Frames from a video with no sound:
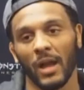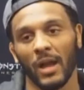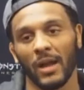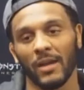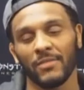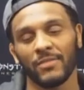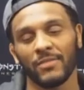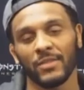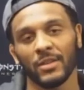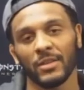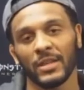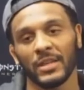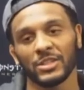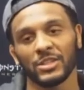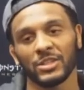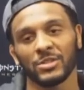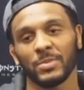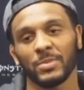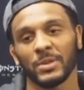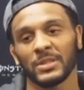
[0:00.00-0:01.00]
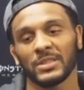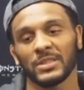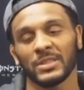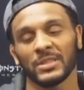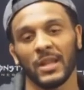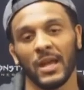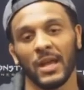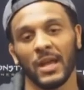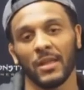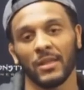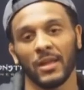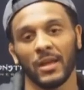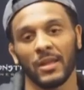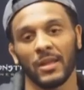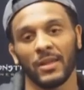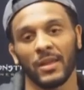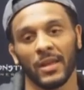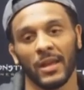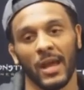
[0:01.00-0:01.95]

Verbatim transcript: I feel that just puts in the